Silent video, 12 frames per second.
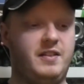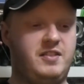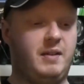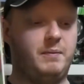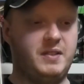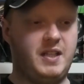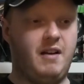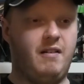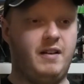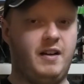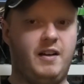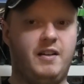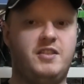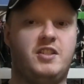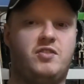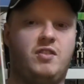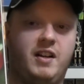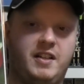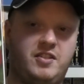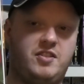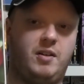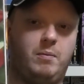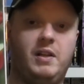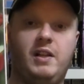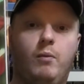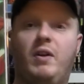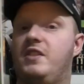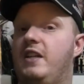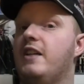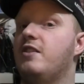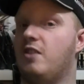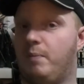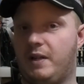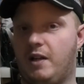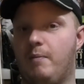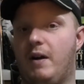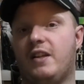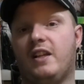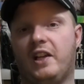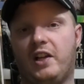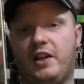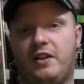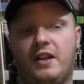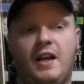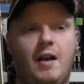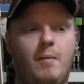Something's going on. She's trying to stopping her mother Lilith.